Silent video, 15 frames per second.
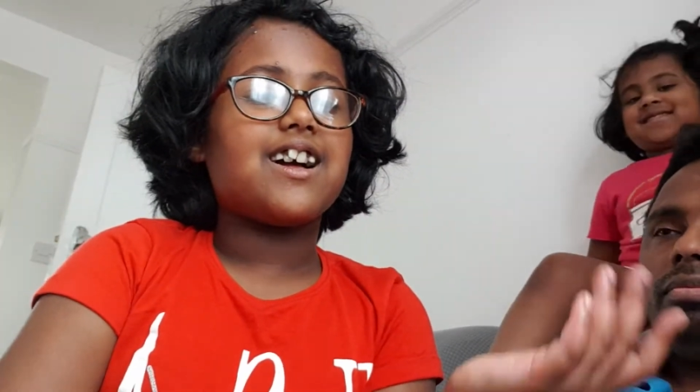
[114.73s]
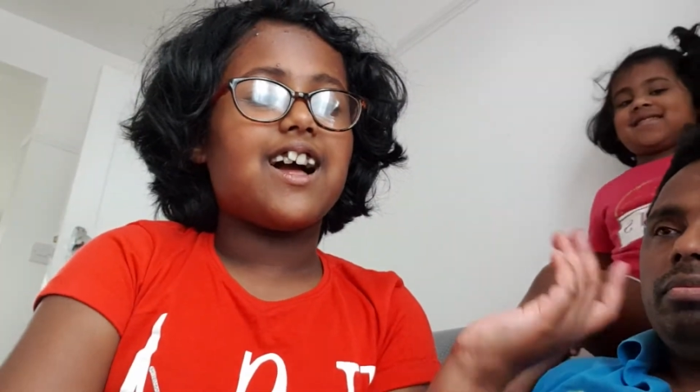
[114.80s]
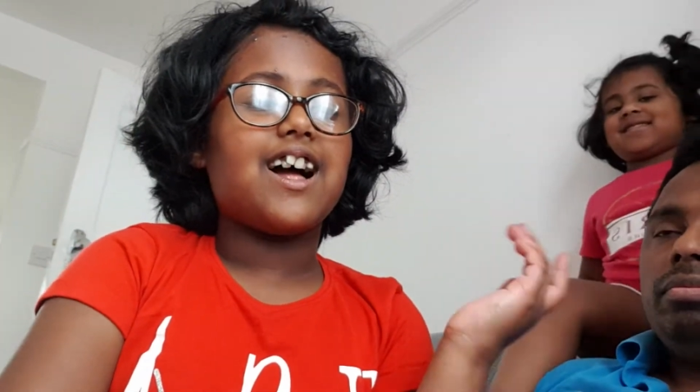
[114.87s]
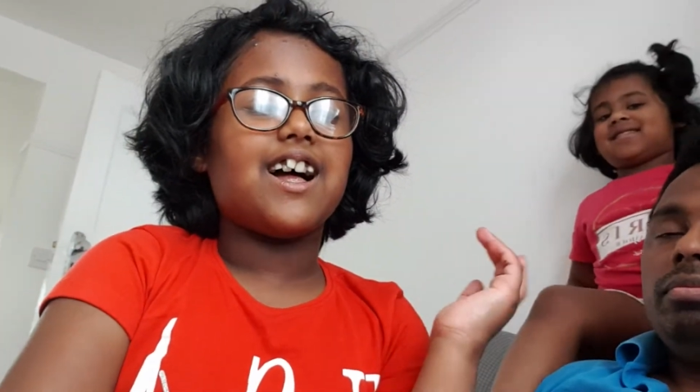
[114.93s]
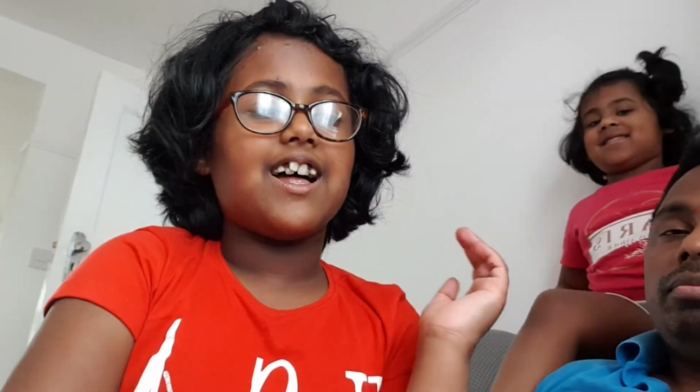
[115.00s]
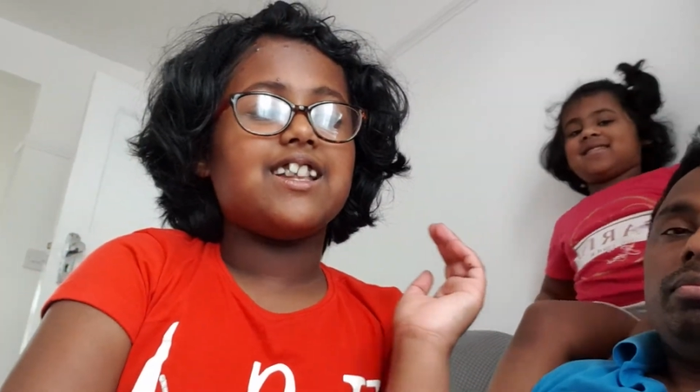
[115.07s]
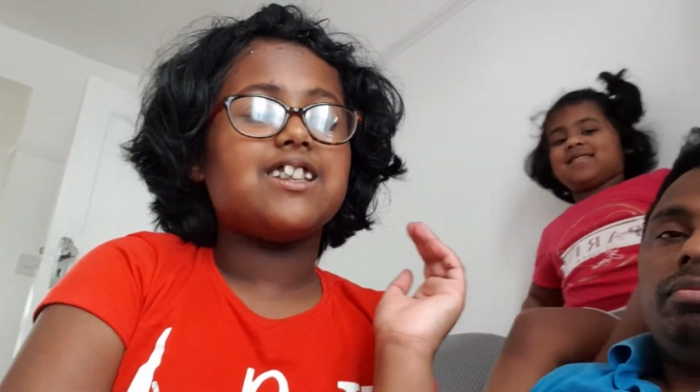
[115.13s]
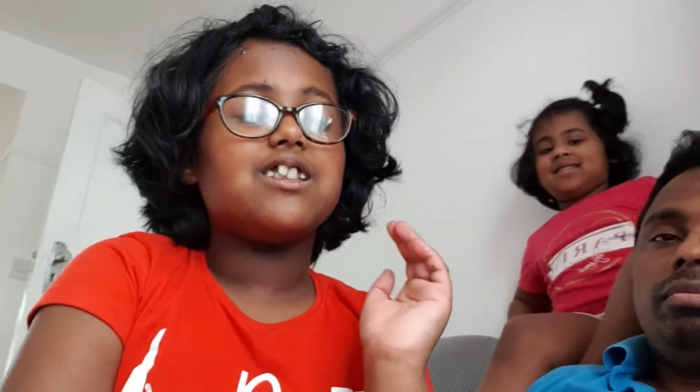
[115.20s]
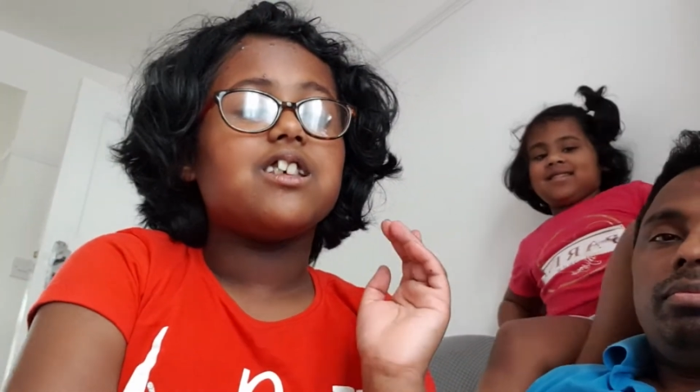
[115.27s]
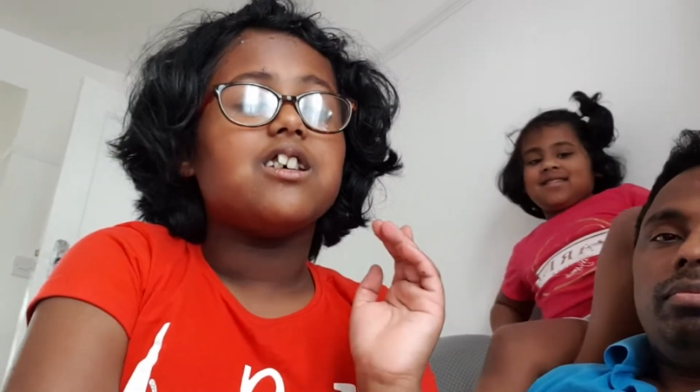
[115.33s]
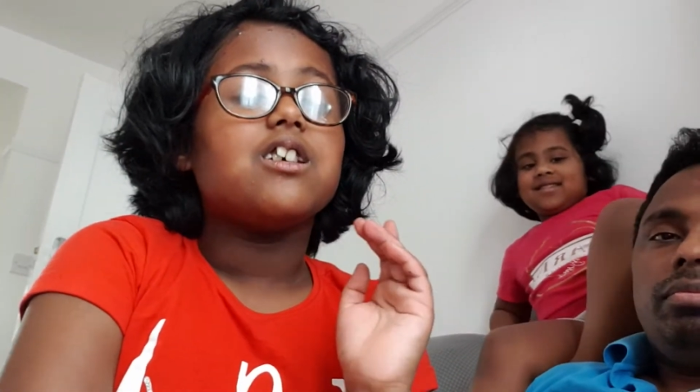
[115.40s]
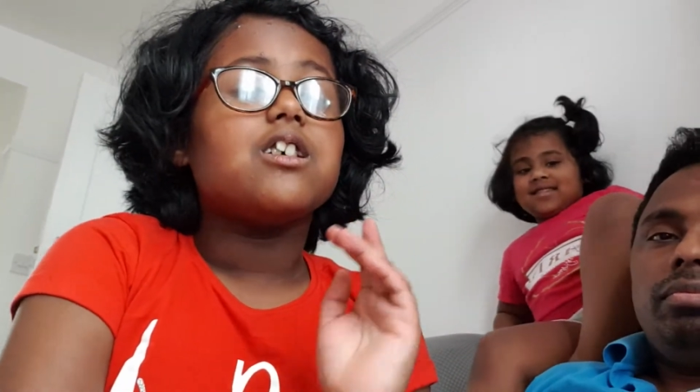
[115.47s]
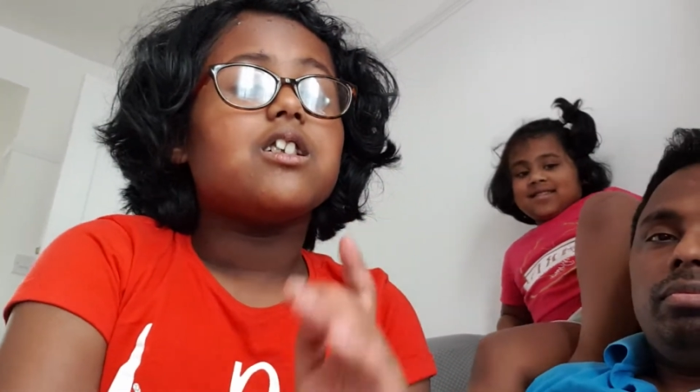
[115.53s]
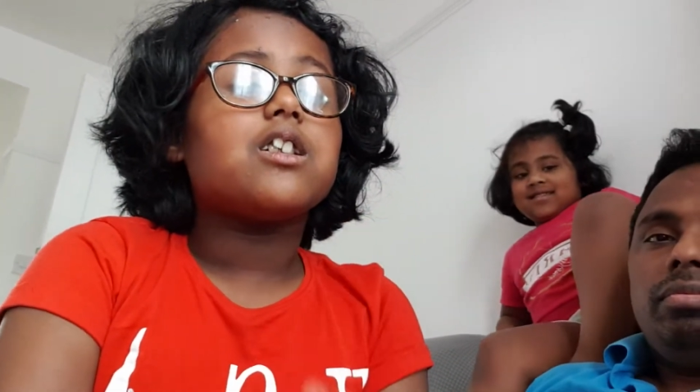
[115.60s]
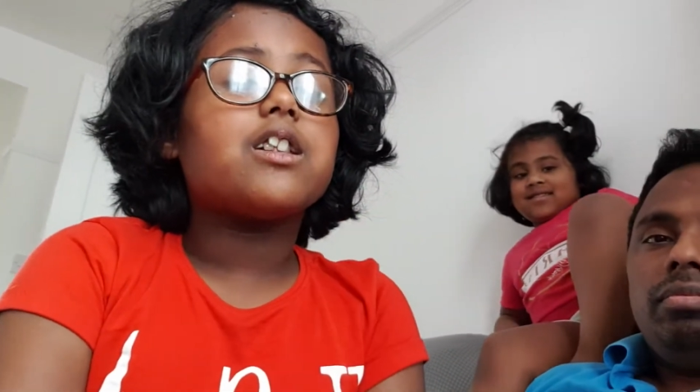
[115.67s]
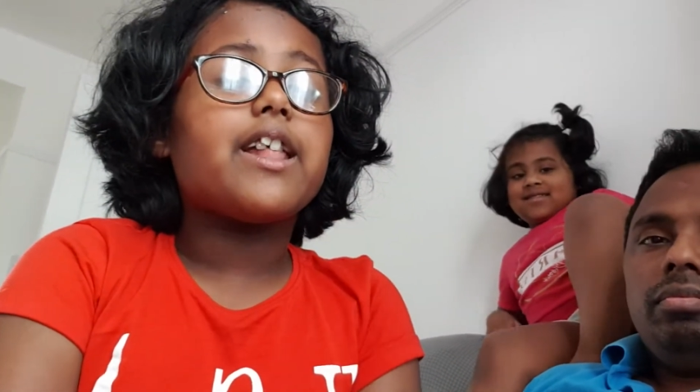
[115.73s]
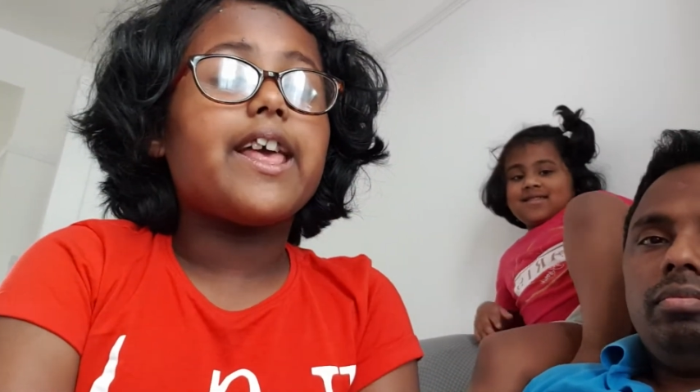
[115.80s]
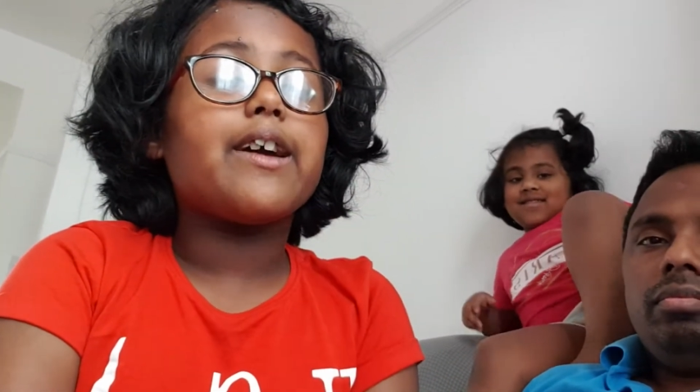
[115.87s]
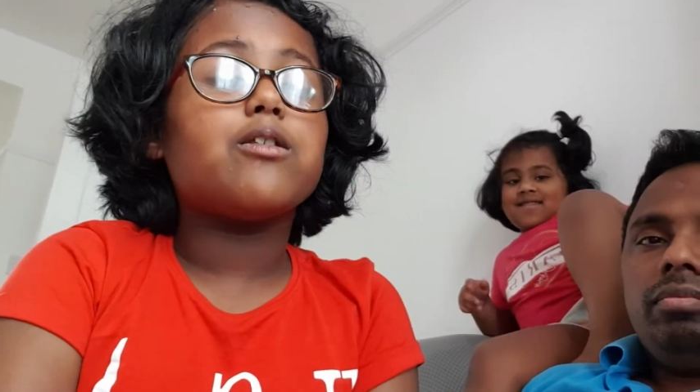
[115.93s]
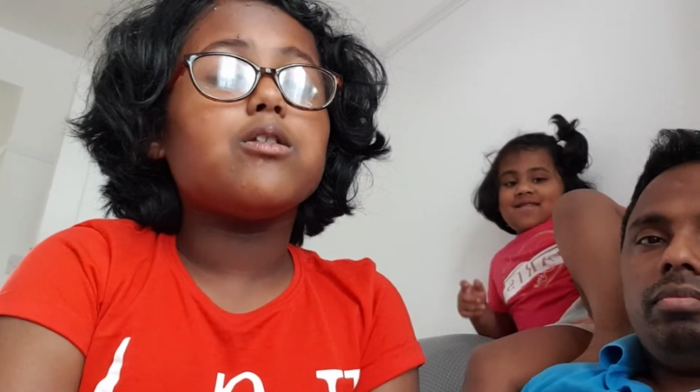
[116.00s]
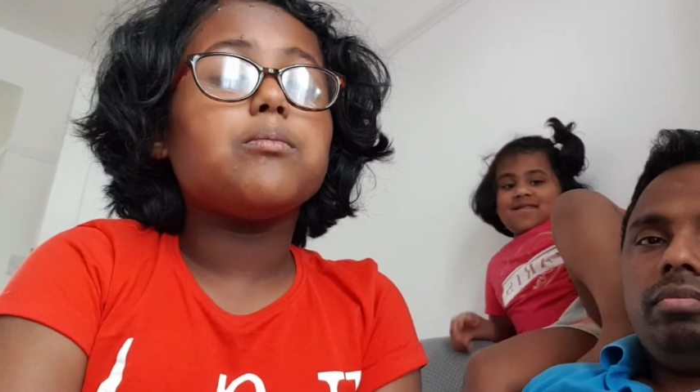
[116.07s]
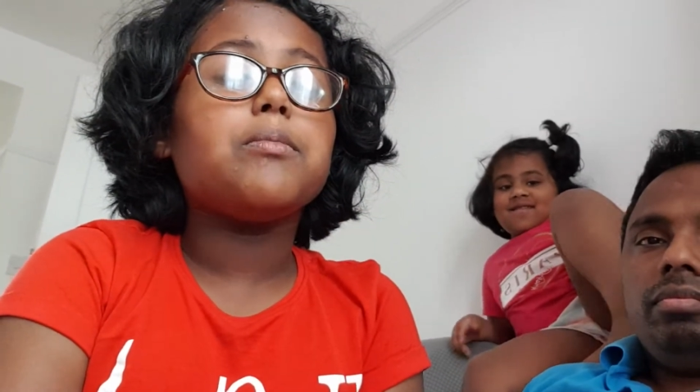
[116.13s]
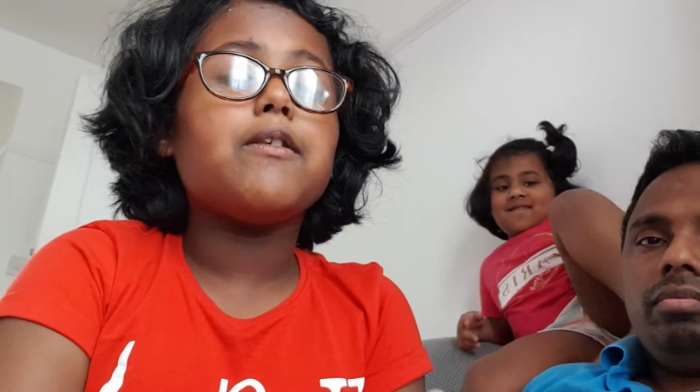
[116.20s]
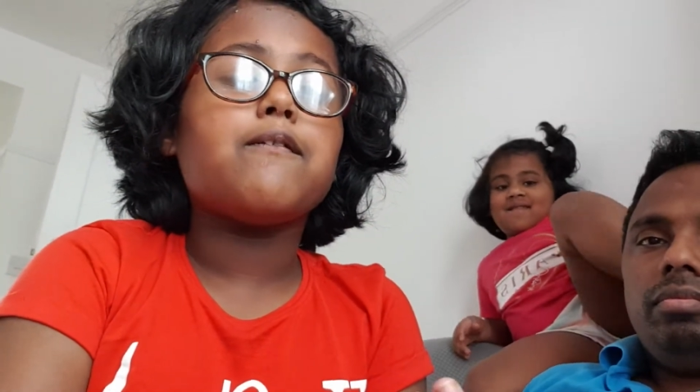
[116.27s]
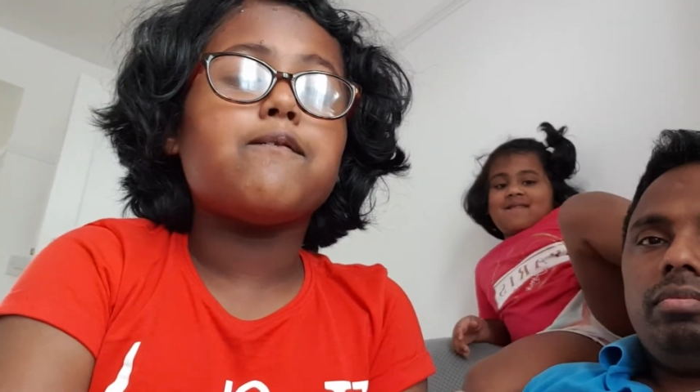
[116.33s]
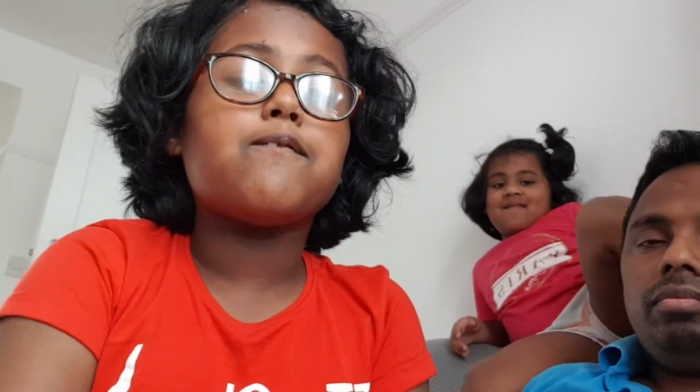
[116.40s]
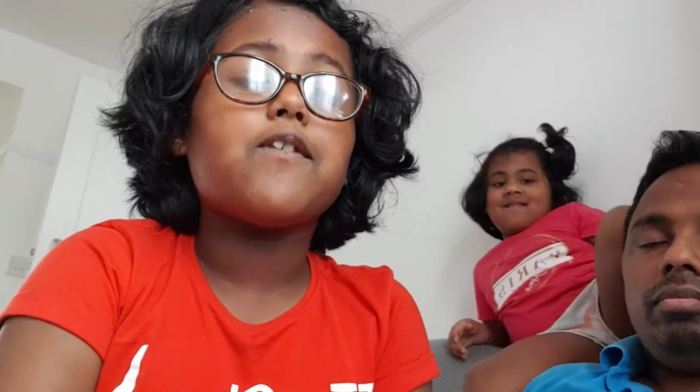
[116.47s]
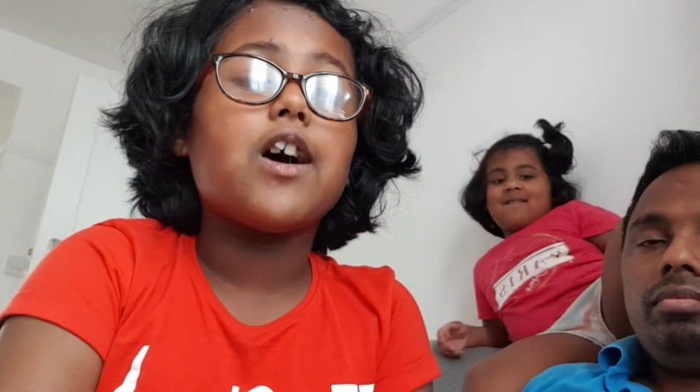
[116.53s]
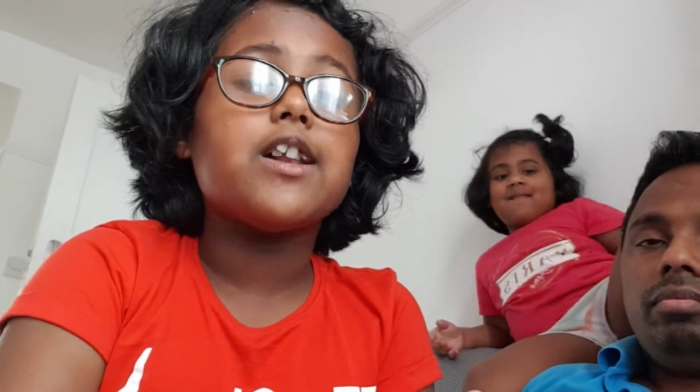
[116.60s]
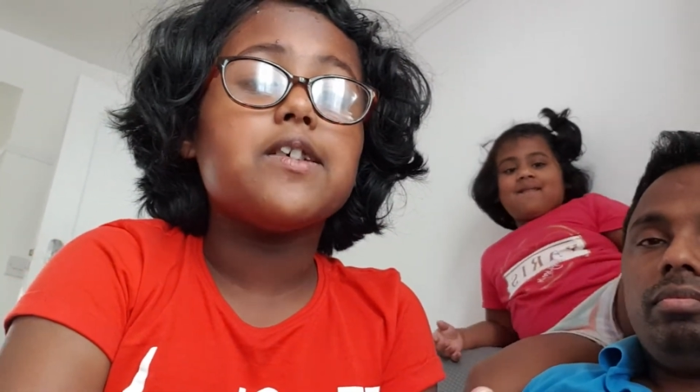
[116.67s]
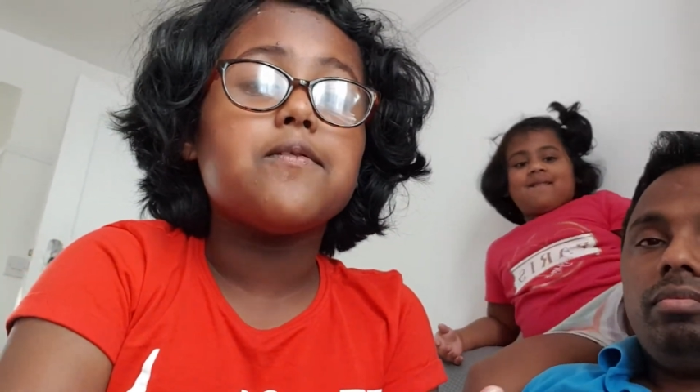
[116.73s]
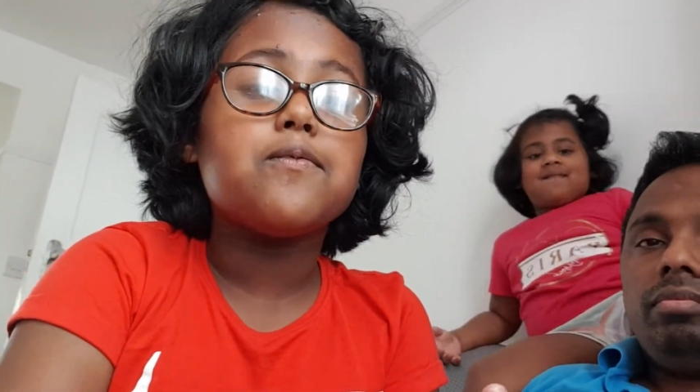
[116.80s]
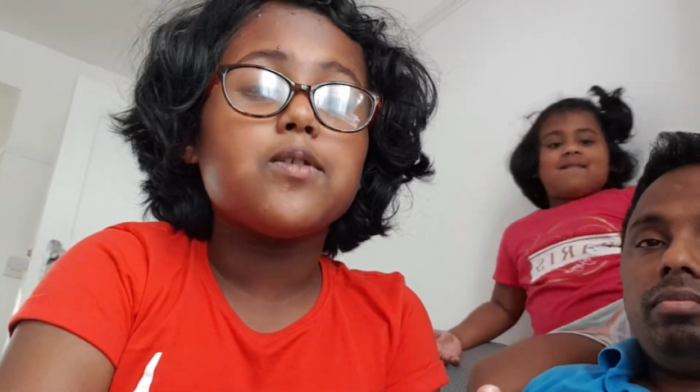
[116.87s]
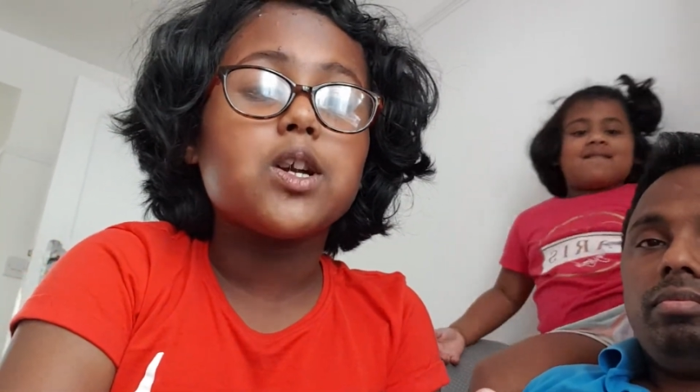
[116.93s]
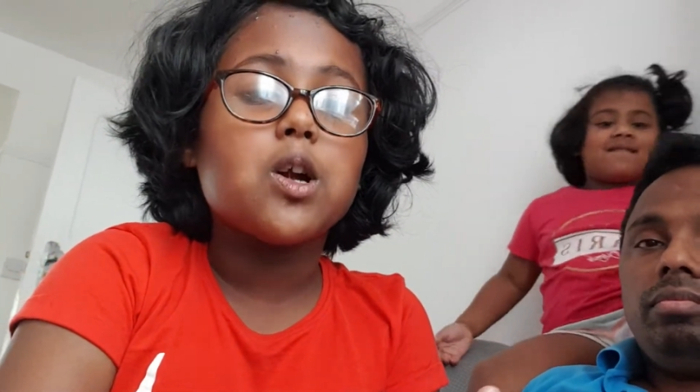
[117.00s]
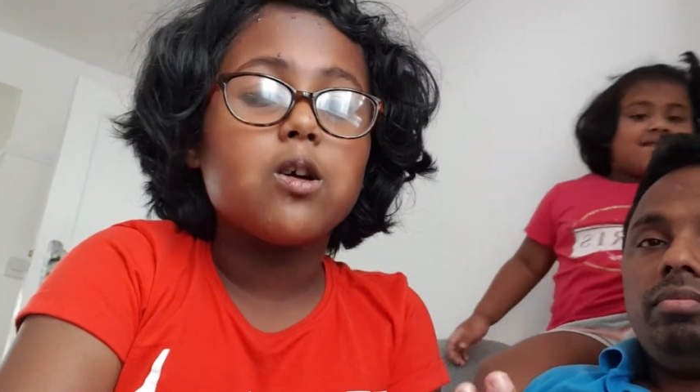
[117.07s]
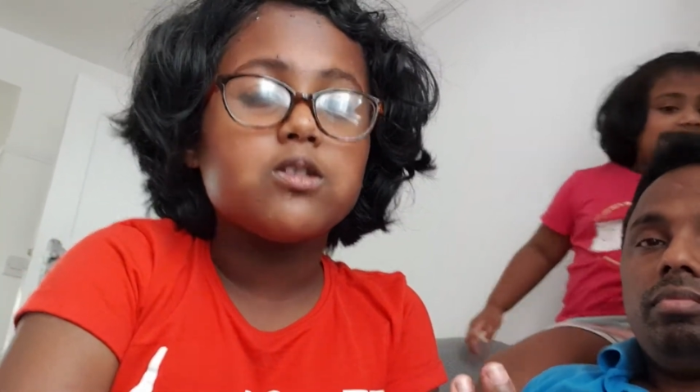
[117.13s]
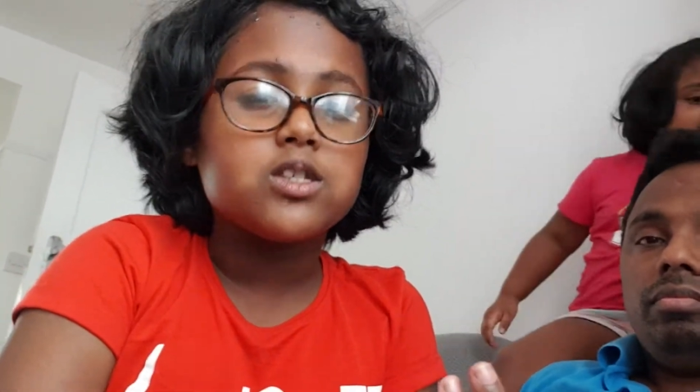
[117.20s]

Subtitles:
And it will be fun if we go